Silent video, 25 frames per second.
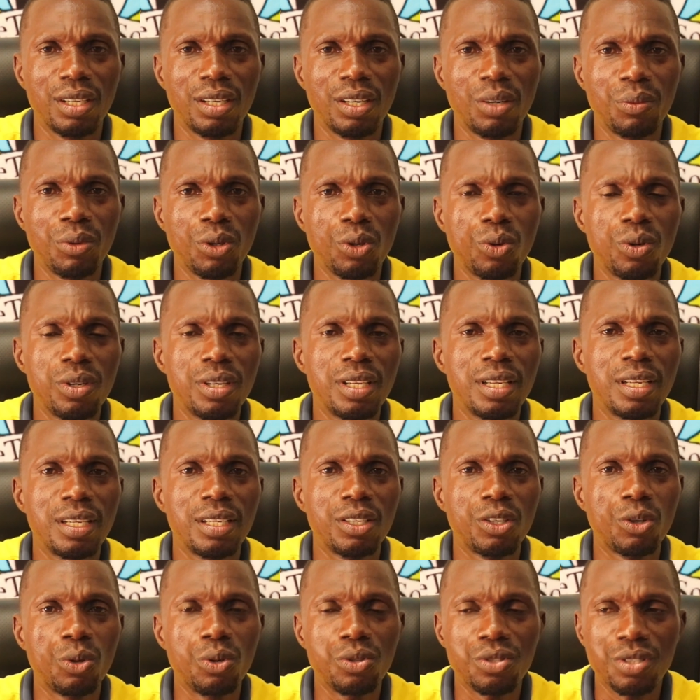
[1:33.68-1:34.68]
We
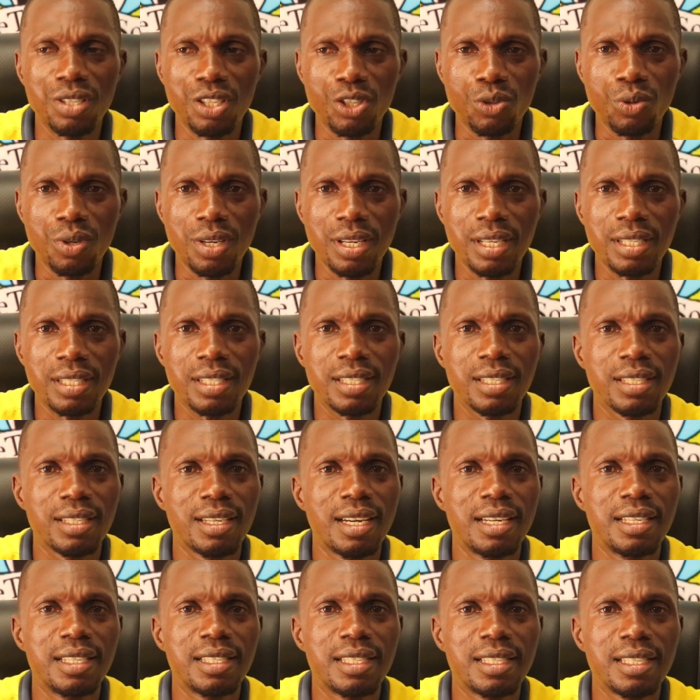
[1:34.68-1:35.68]
only concentrate
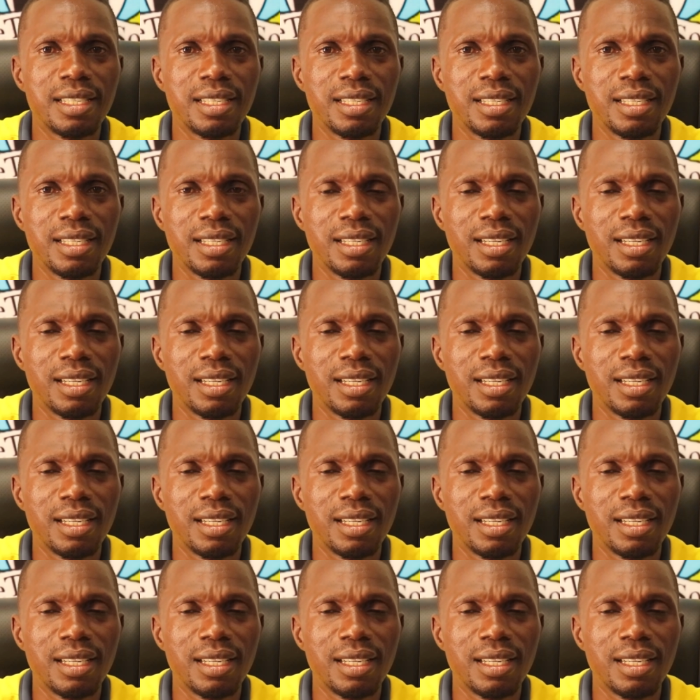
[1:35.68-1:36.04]
and see